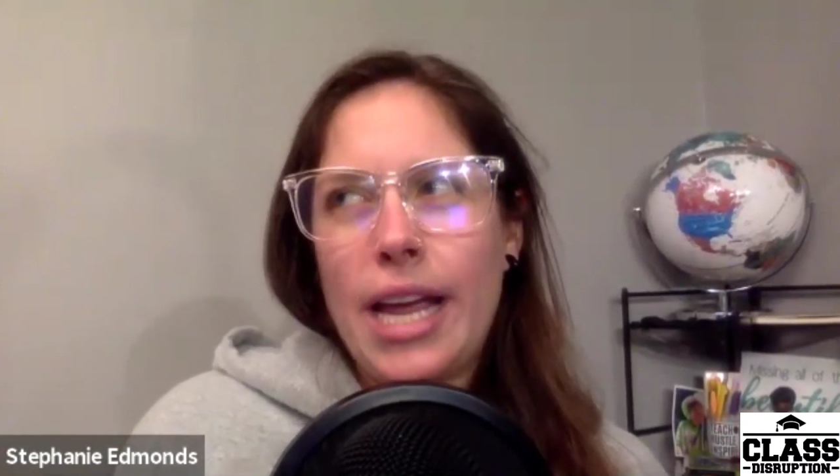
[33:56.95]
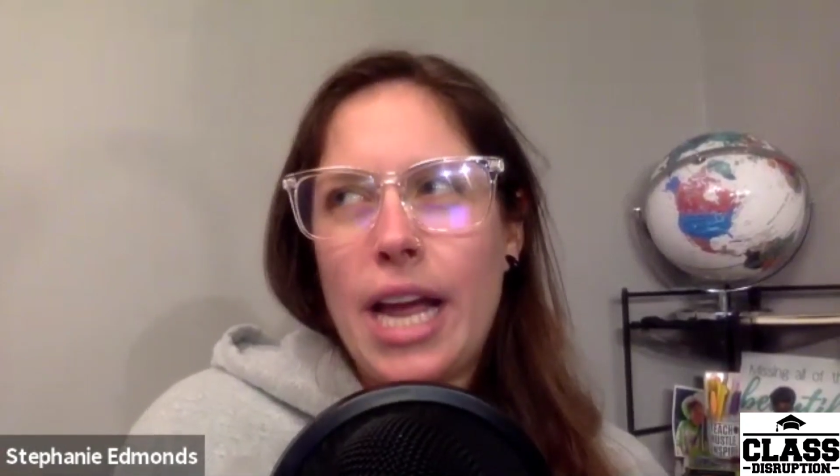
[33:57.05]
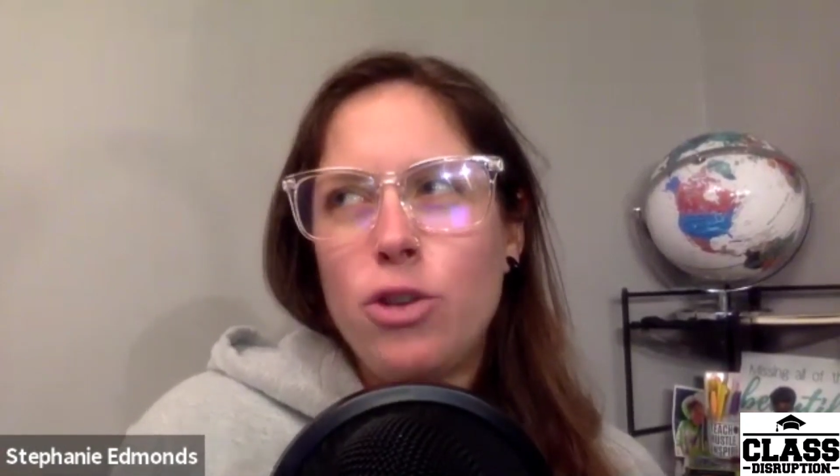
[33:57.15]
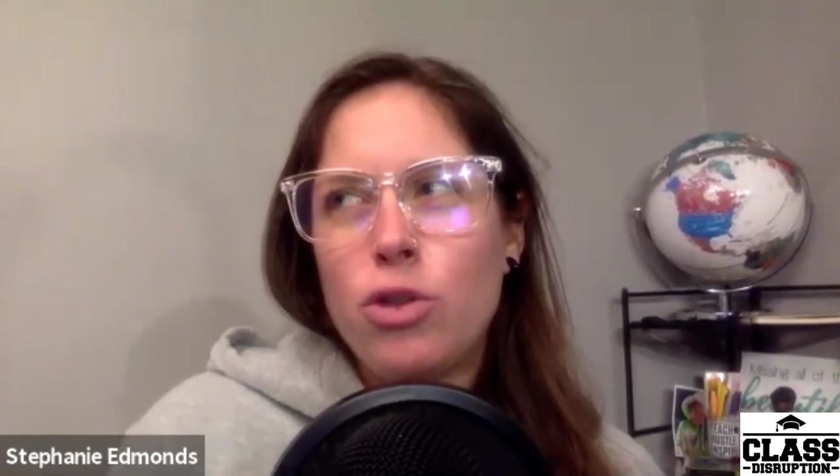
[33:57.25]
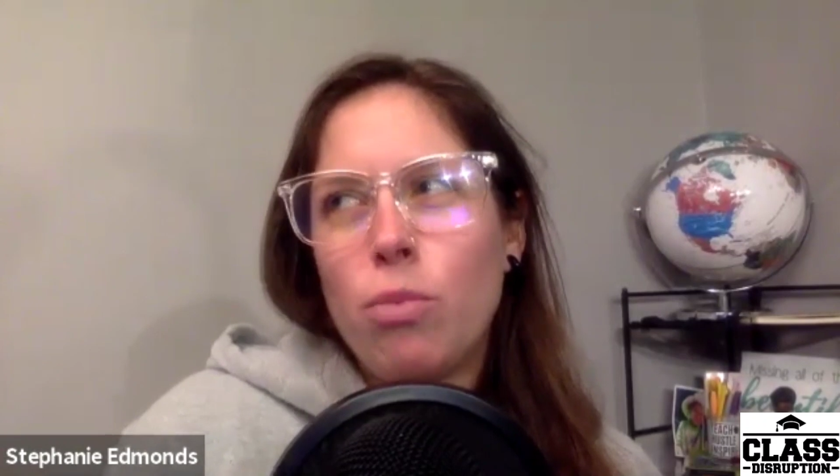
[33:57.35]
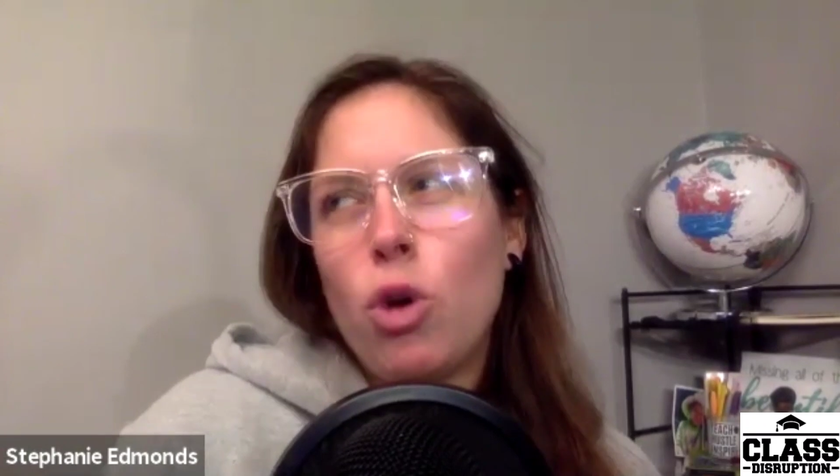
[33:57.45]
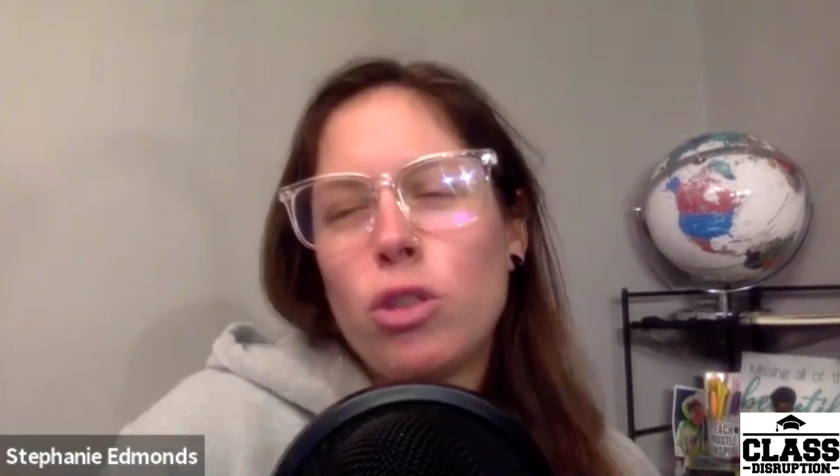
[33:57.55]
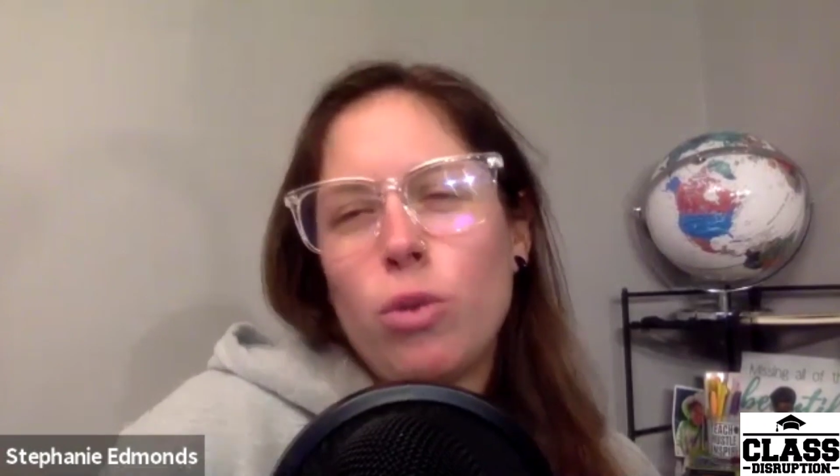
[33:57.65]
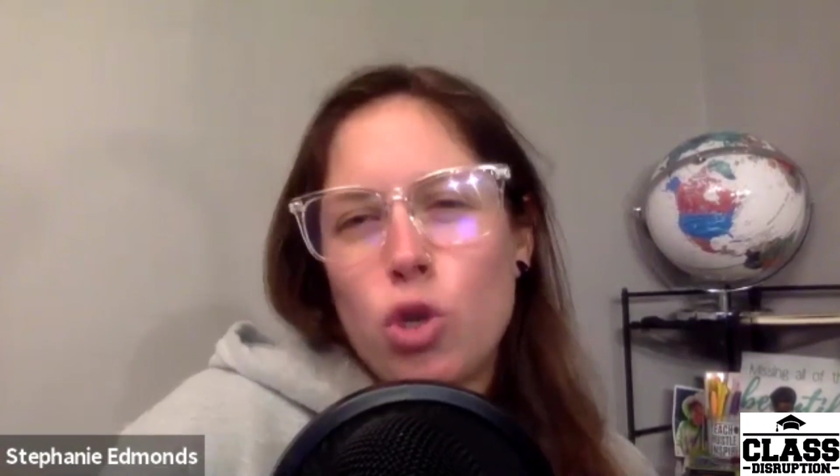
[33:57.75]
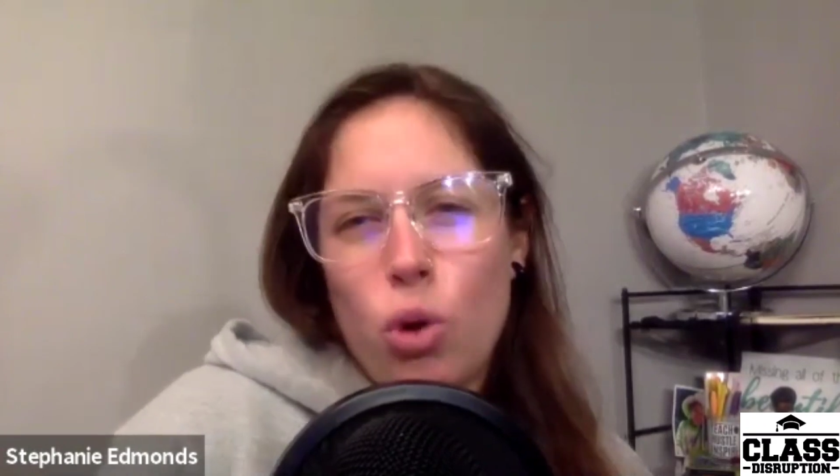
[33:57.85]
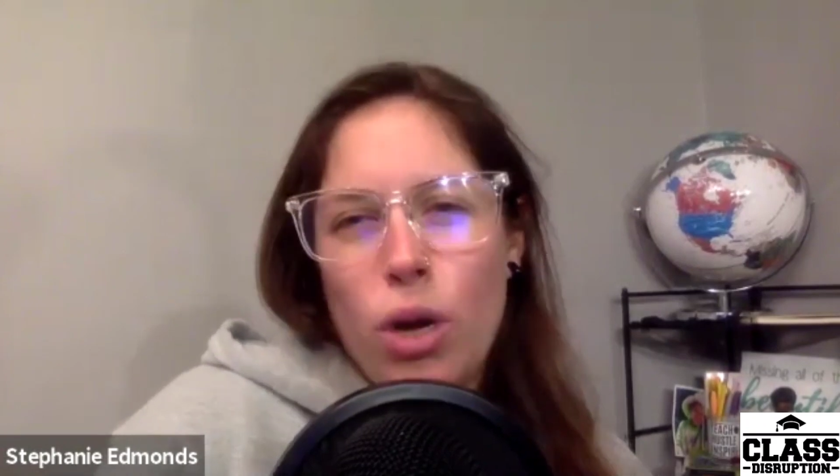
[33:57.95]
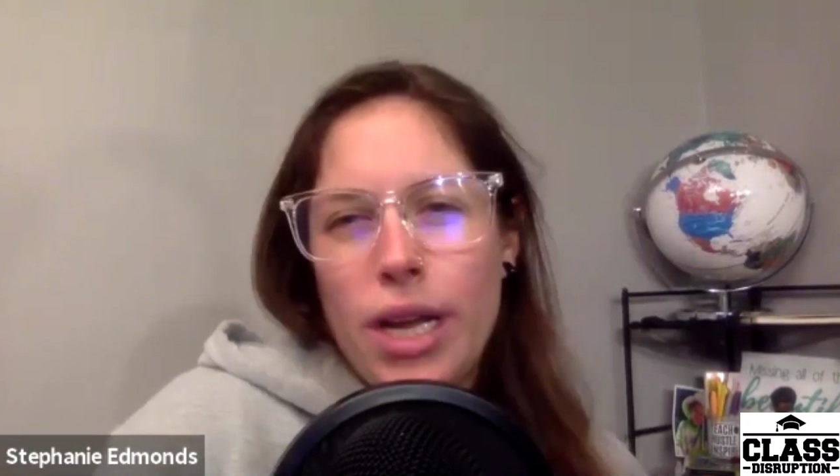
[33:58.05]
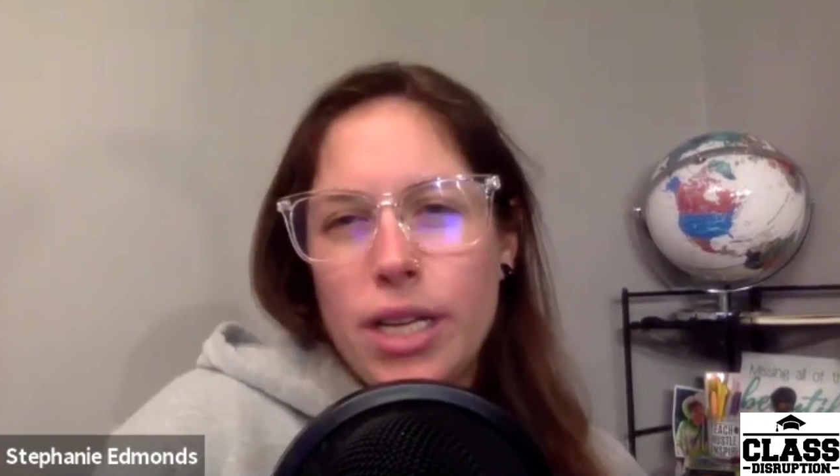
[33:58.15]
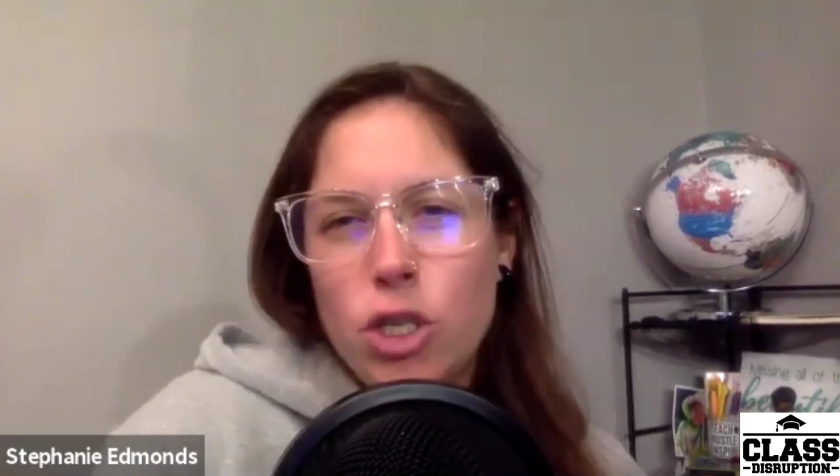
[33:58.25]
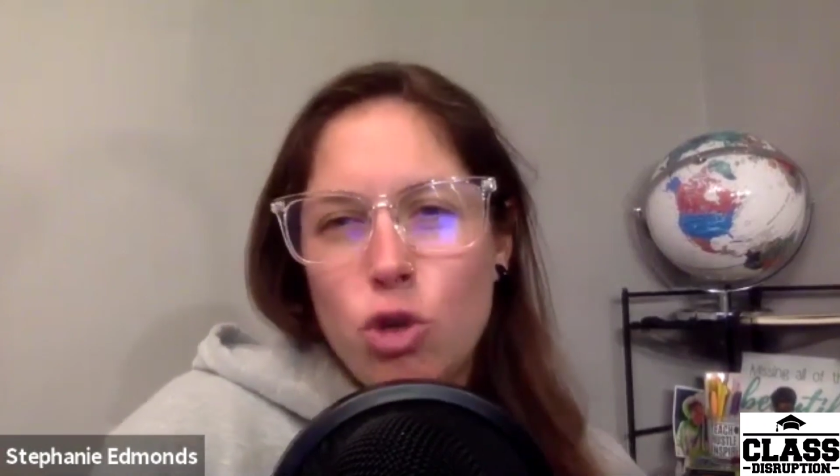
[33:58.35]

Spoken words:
I use multiple choice,